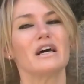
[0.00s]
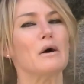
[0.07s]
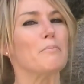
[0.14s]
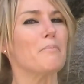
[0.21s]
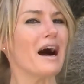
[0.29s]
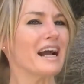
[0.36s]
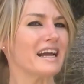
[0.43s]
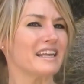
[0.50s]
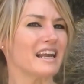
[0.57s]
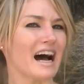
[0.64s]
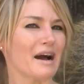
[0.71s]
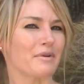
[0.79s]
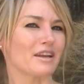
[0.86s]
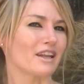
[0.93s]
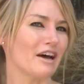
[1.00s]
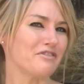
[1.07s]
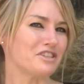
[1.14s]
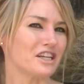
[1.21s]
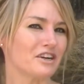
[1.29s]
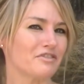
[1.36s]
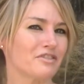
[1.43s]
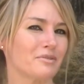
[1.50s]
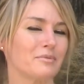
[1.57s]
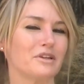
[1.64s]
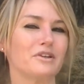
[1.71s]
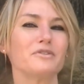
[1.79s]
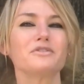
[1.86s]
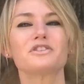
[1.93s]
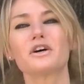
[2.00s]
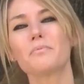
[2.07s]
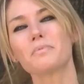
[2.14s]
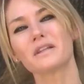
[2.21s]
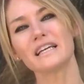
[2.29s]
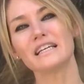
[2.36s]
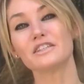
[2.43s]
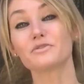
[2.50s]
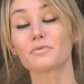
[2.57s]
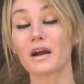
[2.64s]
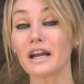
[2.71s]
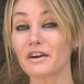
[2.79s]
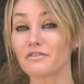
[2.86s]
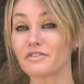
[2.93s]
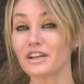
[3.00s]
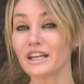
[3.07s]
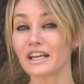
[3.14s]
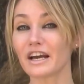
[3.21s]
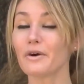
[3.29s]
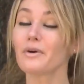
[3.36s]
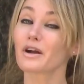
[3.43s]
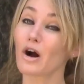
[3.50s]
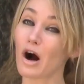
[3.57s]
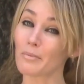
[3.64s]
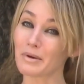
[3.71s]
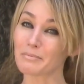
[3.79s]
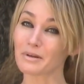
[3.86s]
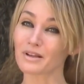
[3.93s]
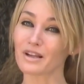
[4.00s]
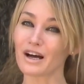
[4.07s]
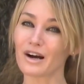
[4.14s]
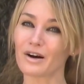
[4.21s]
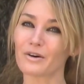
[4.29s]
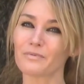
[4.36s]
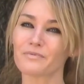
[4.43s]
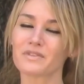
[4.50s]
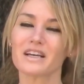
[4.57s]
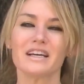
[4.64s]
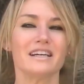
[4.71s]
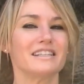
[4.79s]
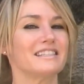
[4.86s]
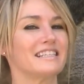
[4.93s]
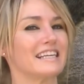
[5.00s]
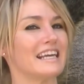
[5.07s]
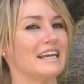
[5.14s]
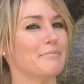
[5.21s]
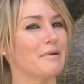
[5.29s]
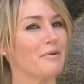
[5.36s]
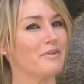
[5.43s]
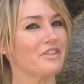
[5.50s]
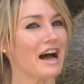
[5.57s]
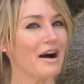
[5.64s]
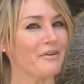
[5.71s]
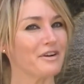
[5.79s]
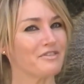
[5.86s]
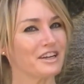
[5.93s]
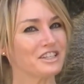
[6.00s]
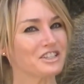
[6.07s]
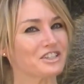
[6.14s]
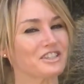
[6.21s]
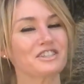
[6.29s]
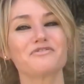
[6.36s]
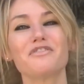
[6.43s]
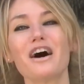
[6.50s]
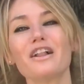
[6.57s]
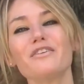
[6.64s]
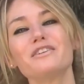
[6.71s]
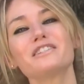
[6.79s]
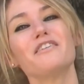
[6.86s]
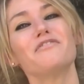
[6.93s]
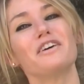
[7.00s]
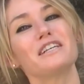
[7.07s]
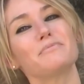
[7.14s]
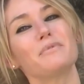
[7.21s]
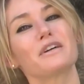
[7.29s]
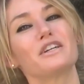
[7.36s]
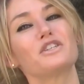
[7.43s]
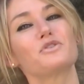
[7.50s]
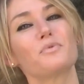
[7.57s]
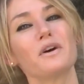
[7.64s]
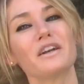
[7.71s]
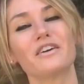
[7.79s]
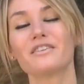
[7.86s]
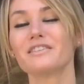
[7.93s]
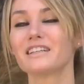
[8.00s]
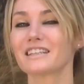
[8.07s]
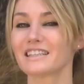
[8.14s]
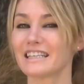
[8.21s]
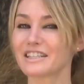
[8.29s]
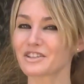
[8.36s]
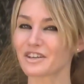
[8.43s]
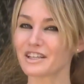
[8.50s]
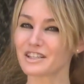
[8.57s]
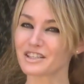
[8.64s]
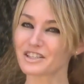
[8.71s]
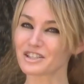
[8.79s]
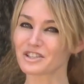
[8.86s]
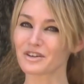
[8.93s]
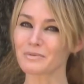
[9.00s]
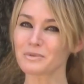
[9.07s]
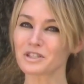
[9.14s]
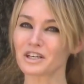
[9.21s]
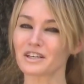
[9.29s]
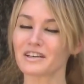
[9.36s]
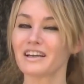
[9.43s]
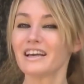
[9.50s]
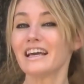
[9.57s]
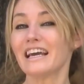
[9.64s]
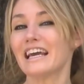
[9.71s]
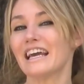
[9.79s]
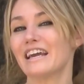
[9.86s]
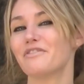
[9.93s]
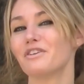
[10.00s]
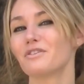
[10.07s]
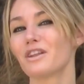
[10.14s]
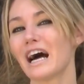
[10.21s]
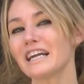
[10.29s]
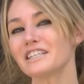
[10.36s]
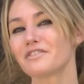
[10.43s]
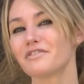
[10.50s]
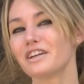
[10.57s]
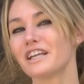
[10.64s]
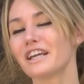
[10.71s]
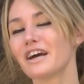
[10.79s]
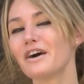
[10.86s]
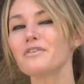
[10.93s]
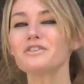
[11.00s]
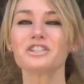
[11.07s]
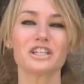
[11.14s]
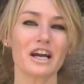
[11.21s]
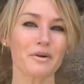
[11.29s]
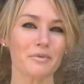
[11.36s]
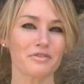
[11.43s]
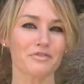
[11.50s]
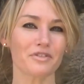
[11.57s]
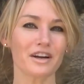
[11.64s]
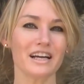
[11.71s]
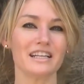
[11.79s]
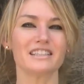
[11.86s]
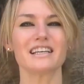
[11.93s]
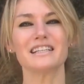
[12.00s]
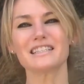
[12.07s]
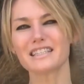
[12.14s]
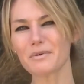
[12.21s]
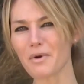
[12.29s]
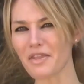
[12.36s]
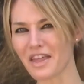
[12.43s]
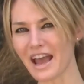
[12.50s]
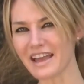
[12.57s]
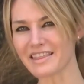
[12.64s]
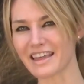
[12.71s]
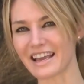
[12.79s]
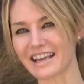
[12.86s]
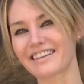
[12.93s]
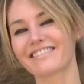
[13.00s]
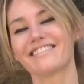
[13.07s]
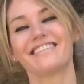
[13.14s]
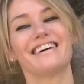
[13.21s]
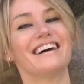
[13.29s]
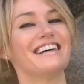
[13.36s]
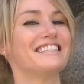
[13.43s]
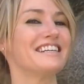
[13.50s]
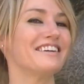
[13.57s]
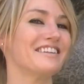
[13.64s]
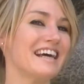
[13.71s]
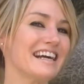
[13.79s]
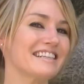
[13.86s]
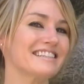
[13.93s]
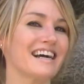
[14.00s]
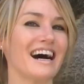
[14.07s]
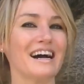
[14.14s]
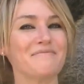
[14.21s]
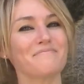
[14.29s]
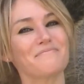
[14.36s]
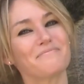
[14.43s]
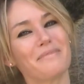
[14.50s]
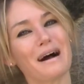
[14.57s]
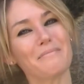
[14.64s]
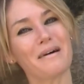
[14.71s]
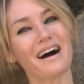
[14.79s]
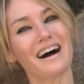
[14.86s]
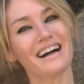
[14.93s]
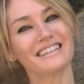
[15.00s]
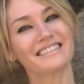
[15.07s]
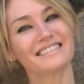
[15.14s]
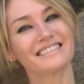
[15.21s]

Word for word: Maya and I would love to hear from you, so please rate our video and comment below. To keep up with our adventures, follow us on Facebook and Twitter. Links are in the description. If you liked our video, share it with friends and see what they think. Until next time, bye-bye.